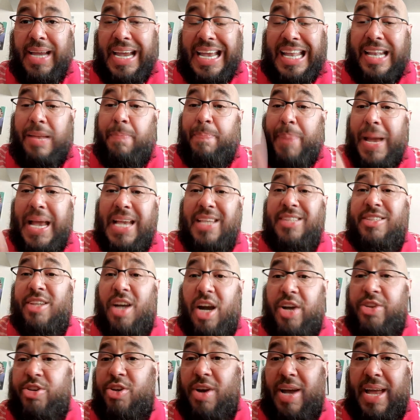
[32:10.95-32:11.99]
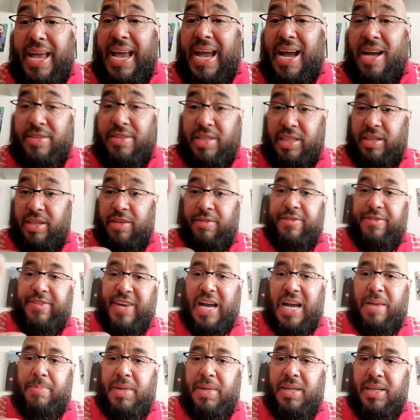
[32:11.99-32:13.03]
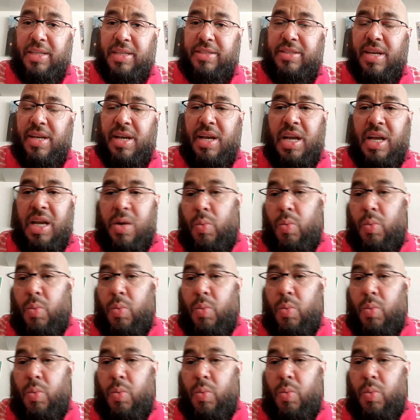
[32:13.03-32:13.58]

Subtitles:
and based on your answers in 5 minutes,